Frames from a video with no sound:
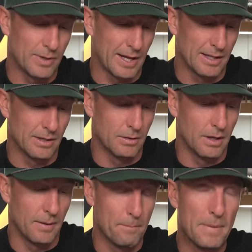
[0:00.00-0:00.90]
We got a
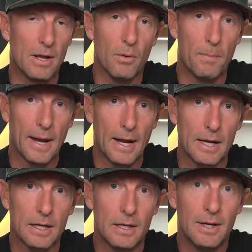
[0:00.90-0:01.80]
little uh,
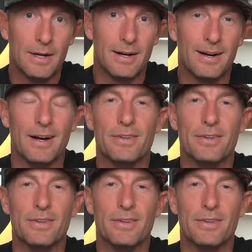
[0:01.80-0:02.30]
mailbag uh,